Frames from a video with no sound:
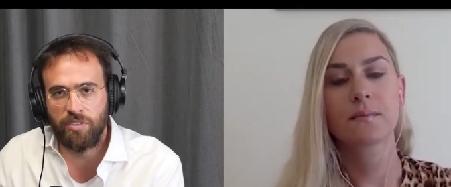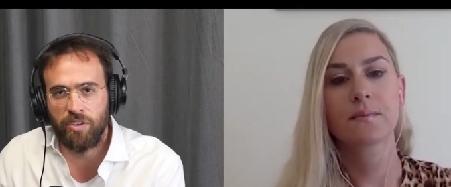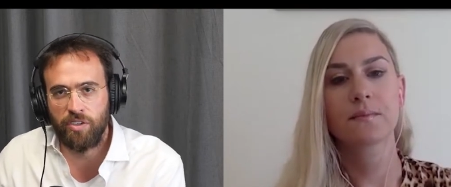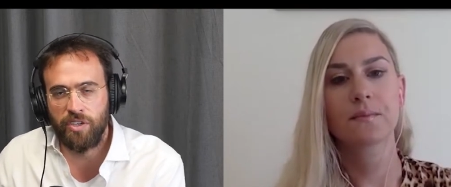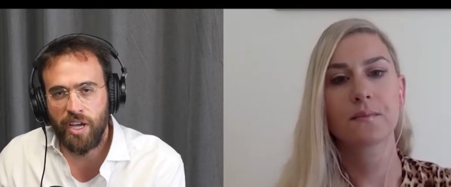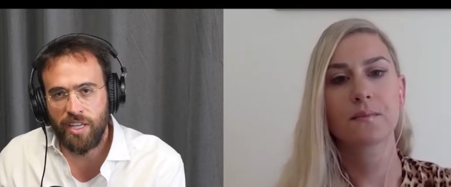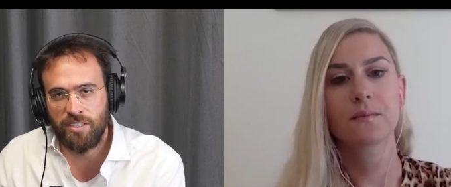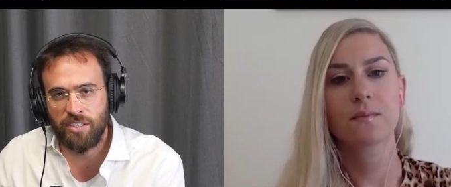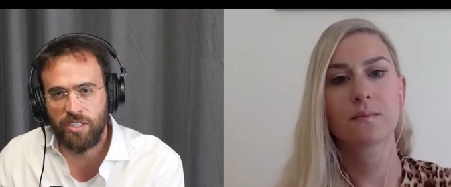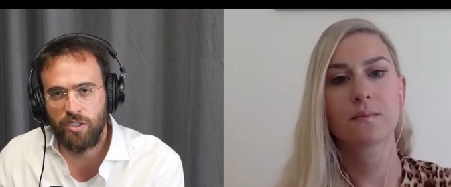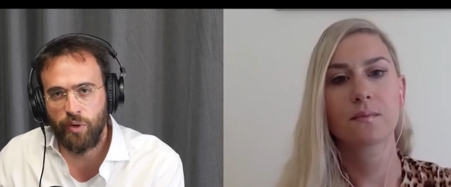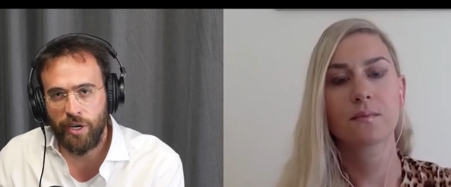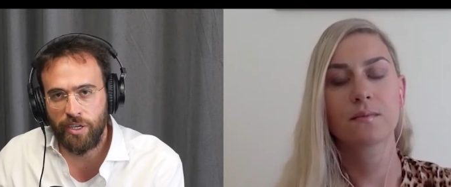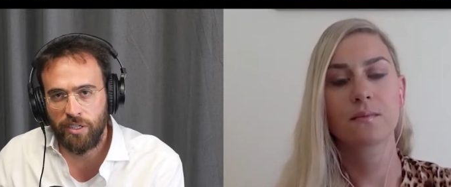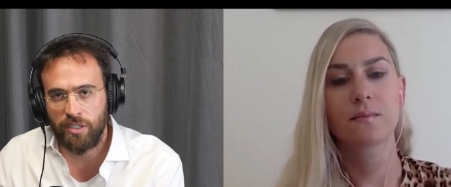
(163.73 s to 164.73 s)
Speaker 1: creates a
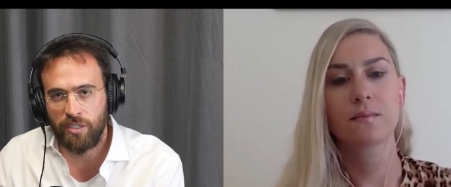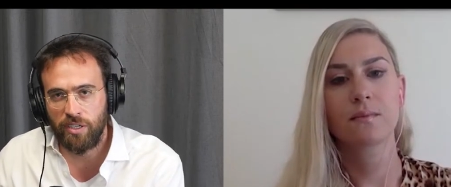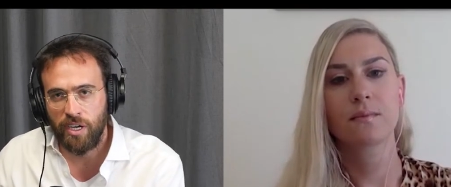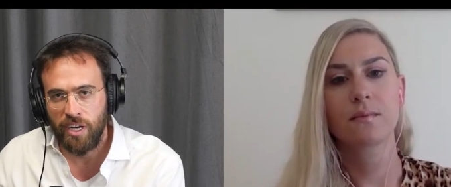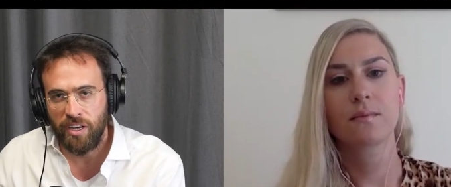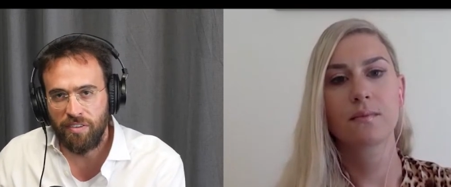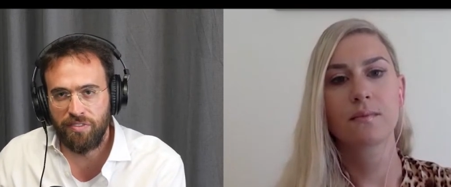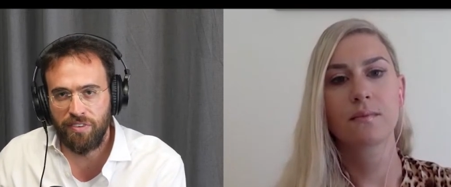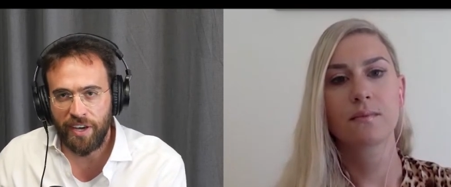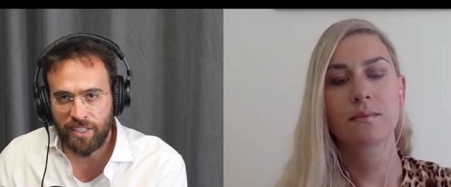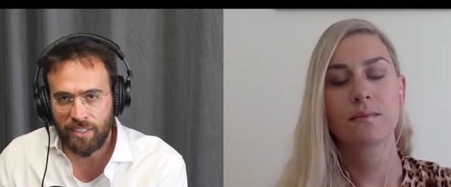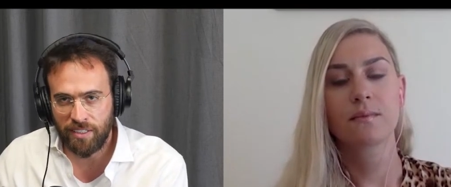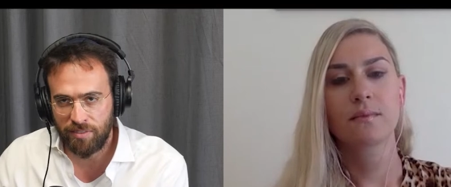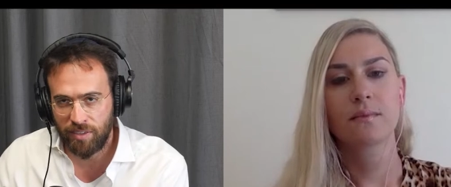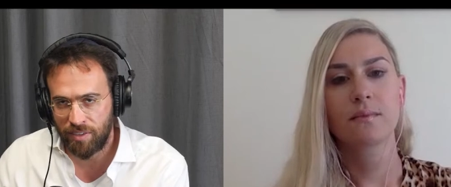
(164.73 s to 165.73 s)
greater
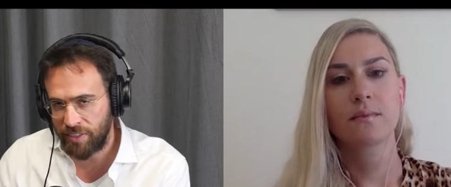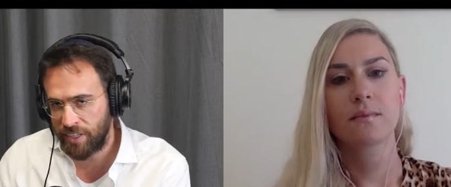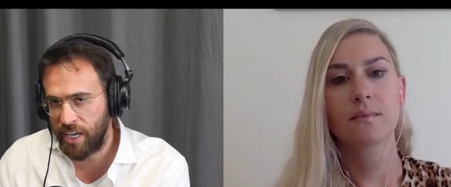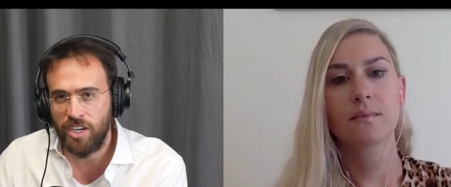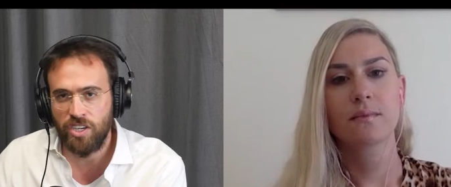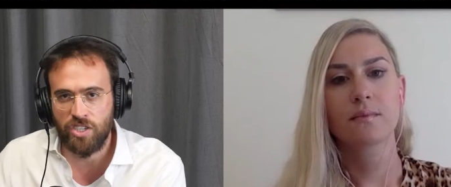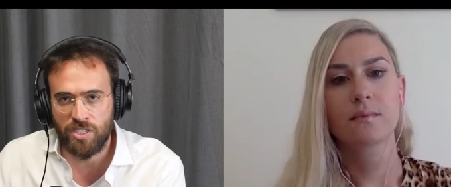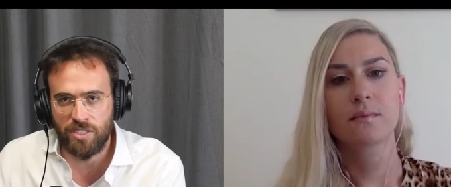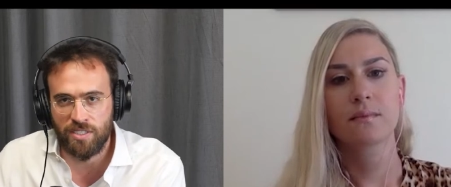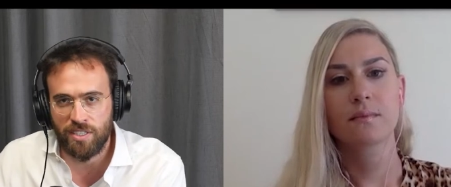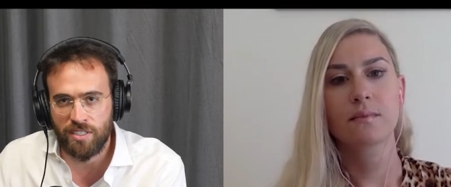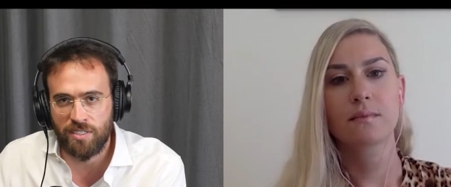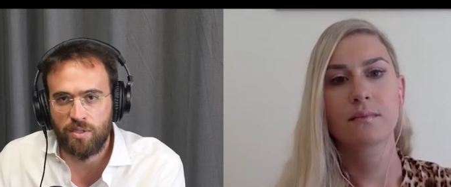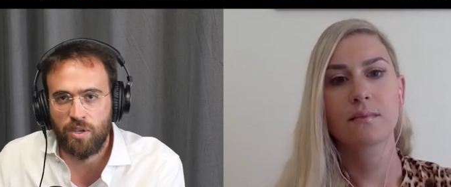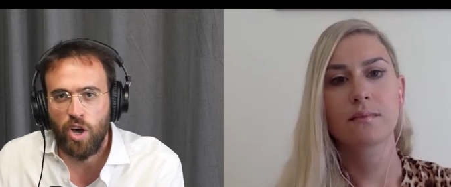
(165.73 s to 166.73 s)
effective
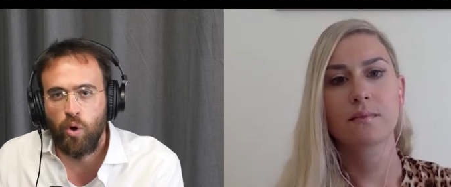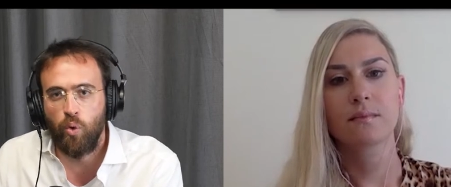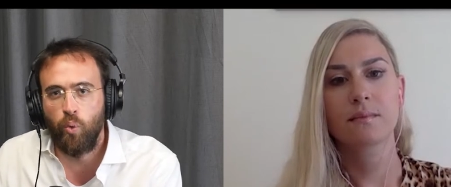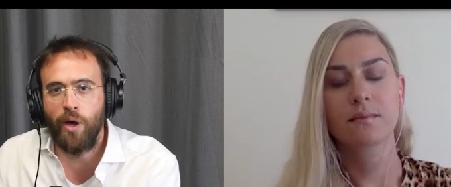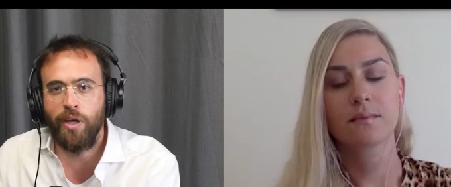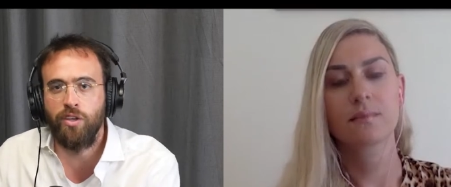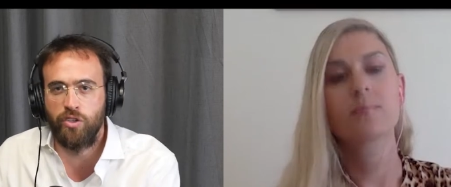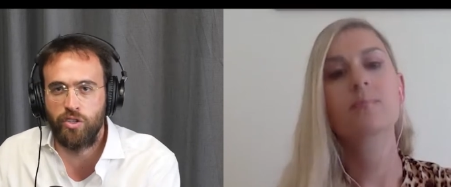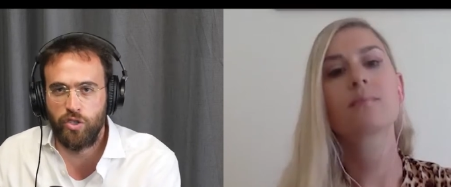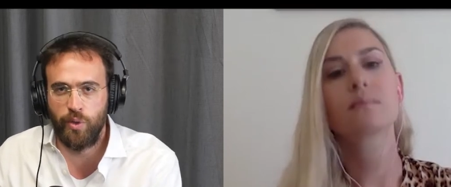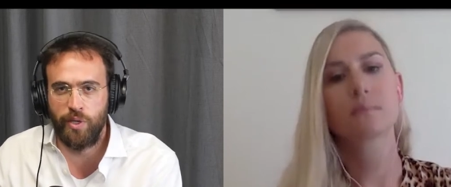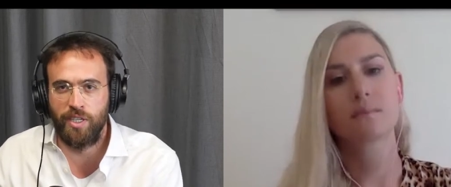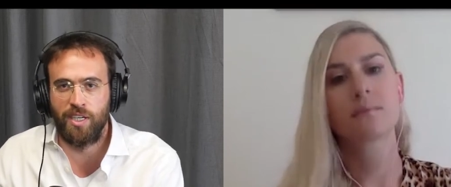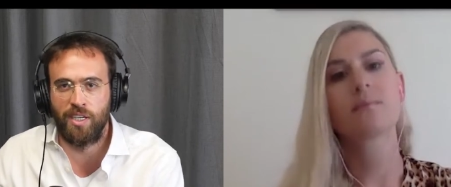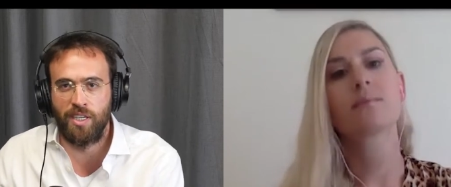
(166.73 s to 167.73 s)
efficaciousness when you're
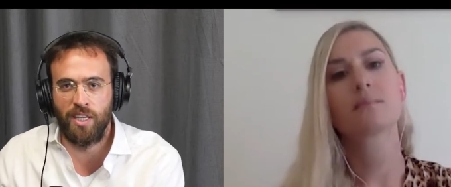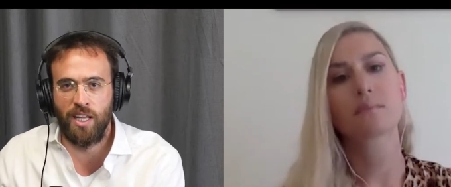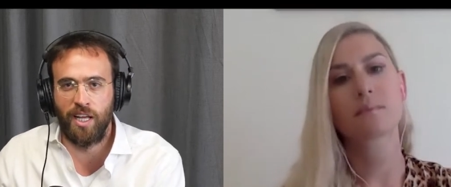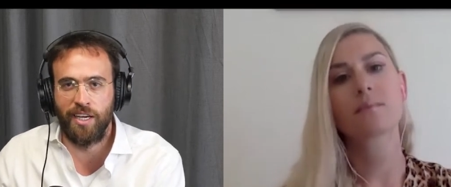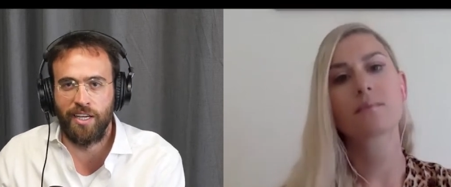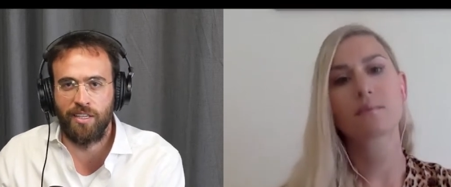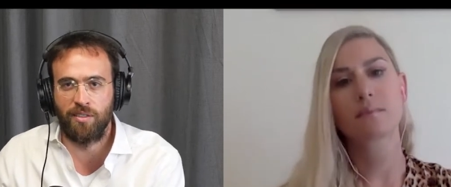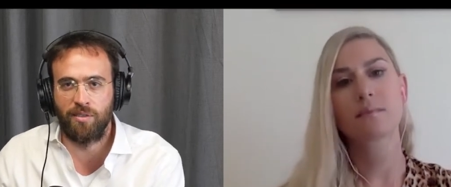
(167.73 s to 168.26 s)
treating a client,